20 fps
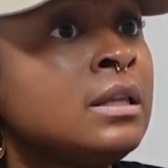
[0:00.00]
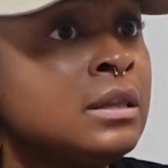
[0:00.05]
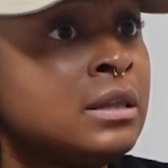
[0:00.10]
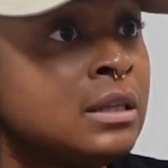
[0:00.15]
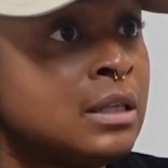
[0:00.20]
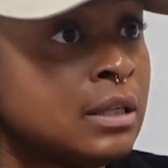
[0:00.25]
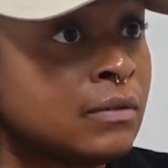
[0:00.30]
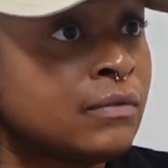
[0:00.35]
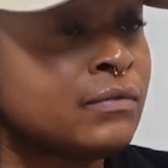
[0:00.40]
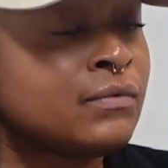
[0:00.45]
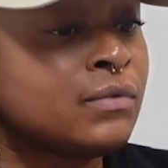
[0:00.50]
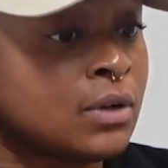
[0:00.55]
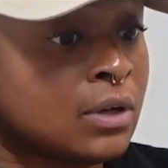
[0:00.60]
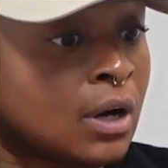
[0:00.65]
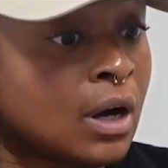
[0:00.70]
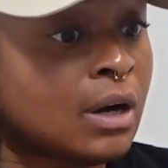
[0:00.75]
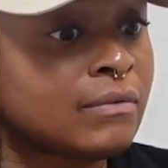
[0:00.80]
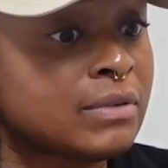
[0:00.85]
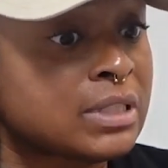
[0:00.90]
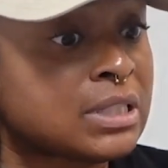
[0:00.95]
The
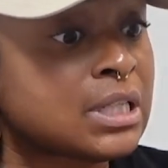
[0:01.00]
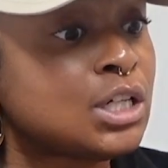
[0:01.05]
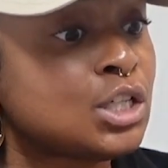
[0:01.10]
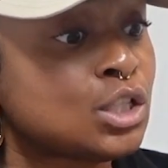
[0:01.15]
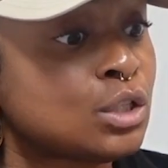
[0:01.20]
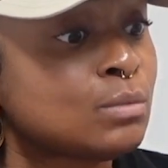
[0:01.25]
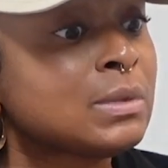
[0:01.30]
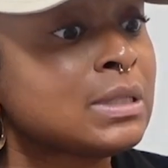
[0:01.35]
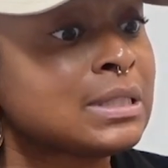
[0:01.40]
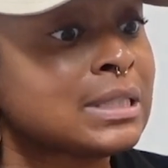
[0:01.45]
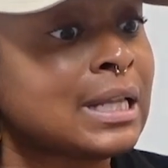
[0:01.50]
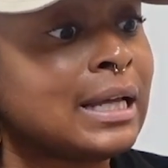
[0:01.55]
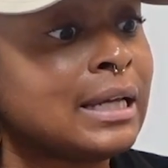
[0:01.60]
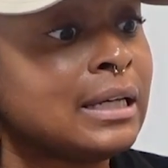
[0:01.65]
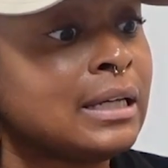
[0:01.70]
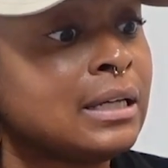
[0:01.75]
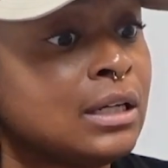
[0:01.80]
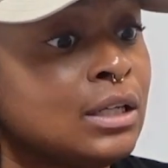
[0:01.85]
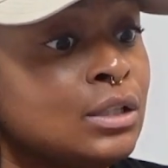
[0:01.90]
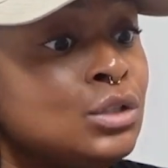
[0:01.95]
conversation was
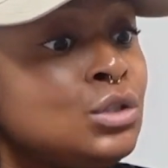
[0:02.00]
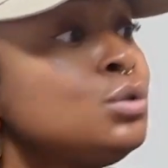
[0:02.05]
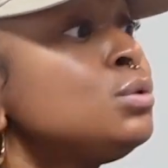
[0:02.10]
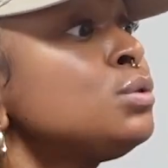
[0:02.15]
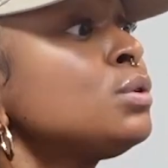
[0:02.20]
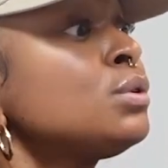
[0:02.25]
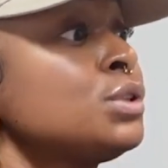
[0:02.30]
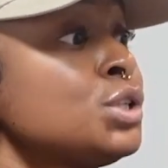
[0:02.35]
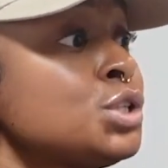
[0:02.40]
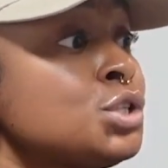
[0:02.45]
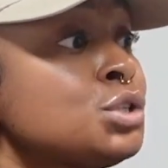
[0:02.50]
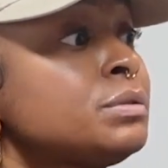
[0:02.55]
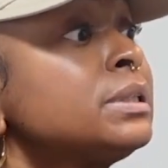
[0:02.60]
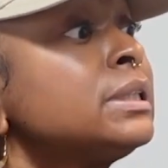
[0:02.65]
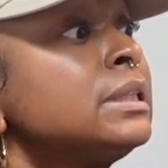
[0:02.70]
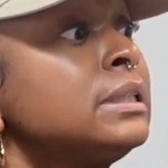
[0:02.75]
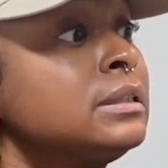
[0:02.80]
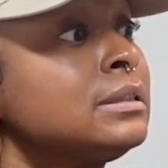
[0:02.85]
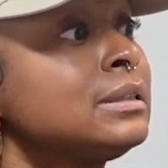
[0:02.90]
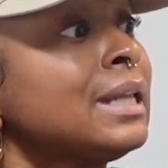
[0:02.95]
like a dude on the
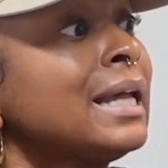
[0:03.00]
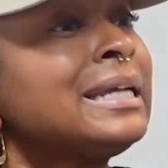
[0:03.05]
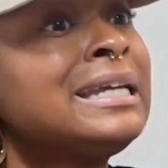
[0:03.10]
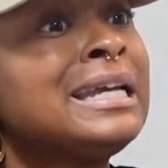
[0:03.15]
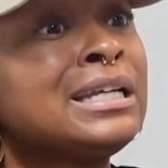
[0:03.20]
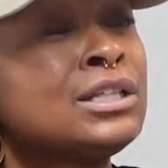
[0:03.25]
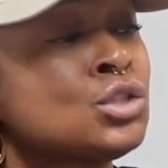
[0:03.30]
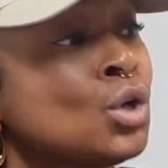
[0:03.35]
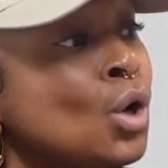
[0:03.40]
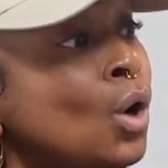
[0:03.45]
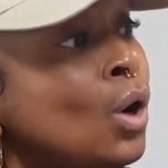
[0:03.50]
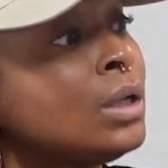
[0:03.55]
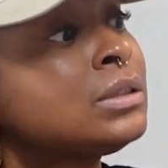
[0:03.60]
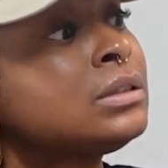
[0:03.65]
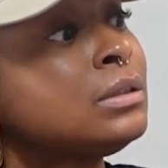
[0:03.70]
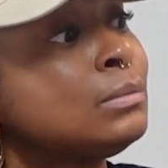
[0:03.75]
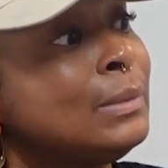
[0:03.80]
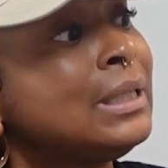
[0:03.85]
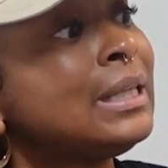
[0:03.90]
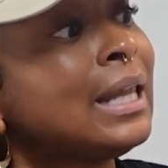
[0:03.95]
street. Like he had
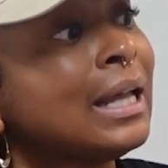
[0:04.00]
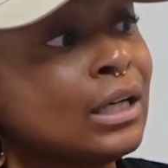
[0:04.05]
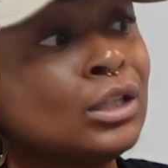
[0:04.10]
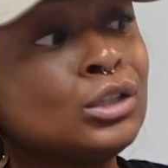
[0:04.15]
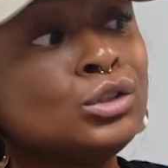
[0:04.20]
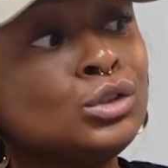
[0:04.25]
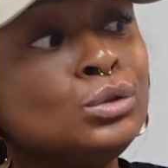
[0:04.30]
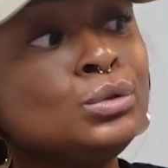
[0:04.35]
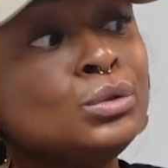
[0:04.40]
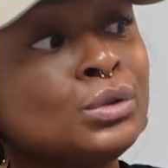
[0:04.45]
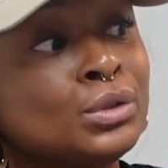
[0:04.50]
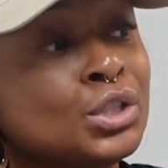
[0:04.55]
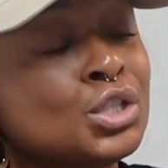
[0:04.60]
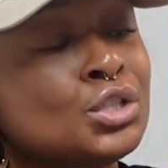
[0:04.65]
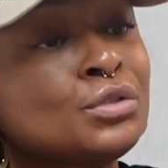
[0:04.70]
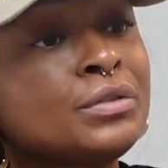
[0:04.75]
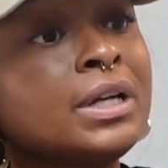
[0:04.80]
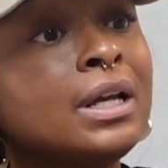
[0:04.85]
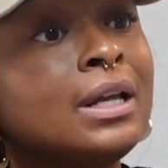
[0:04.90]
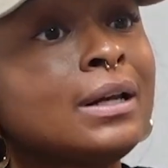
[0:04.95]
talked to me like a dude on the
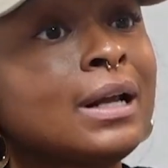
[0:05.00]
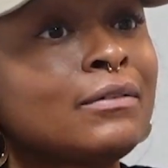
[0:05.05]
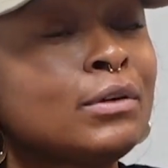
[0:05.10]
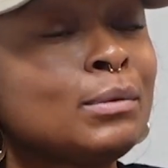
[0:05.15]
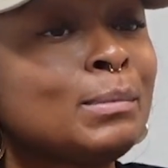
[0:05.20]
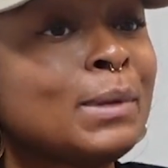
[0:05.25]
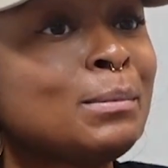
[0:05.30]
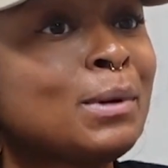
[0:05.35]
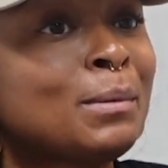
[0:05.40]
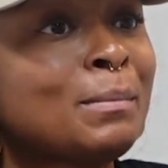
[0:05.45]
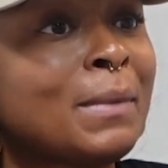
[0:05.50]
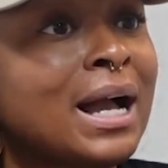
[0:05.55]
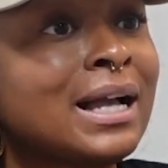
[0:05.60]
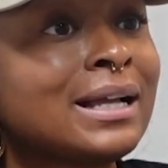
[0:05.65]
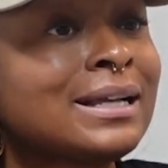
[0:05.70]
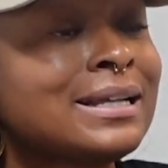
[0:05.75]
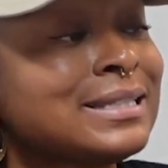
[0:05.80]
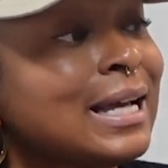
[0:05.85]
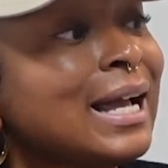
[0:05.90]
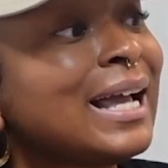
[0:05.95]
street. And I remember
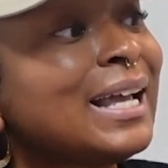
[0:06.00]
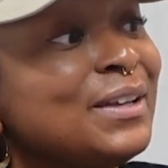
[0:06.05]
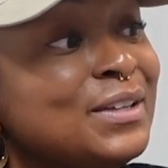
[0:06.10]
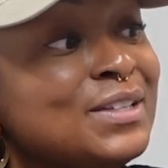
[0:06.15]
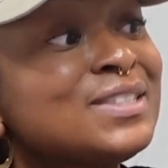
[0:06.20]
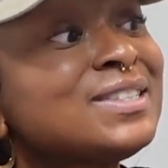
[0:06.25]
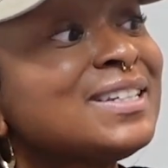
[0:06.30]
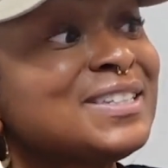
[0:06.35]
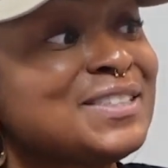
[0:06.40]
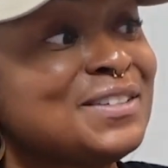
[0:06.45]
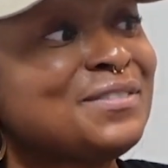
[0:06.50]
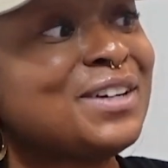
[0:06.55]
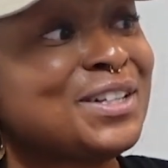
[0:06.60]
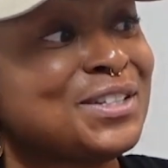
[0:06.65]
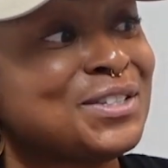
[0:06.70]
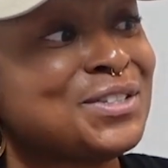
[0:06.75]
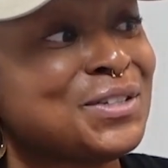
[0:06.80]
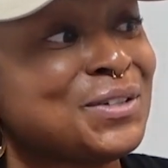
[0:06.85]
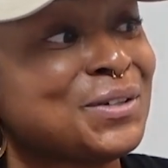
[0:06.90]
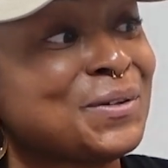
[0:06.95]
because it's 6 of
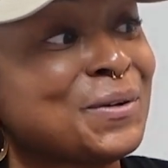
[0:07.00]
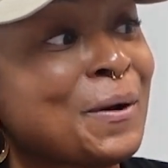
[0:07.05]
us too.